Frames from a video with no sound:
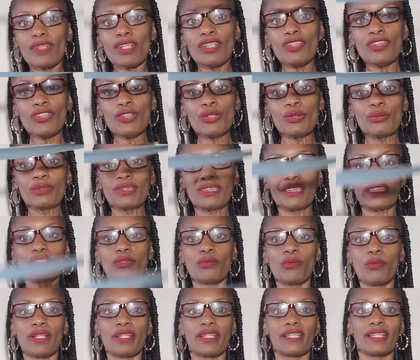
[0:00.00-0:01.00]
use it
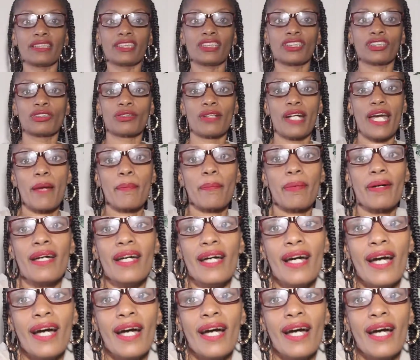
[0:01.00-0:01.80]
with this strap.